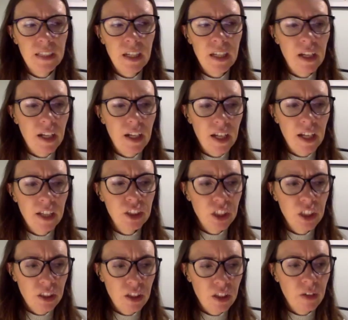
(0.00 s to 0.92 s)
and actually
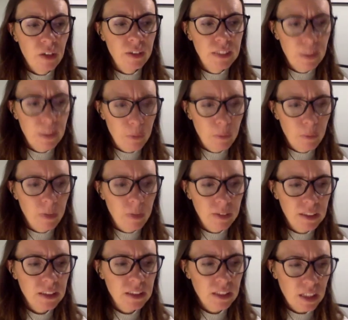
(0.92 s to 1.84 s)
those that were most
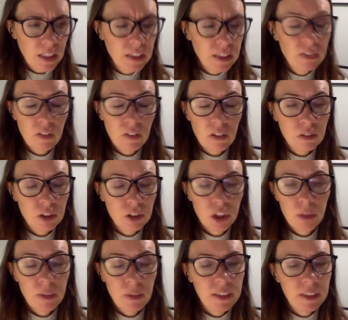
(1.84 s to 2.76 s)
successful long
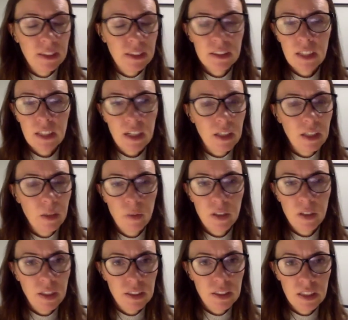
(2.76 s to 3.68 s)
term that's exactly
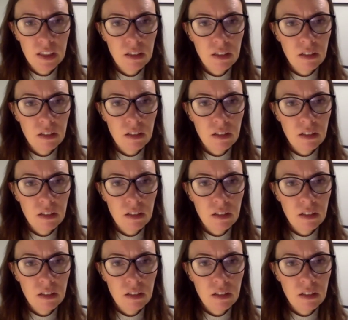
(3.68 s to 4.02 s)
what they did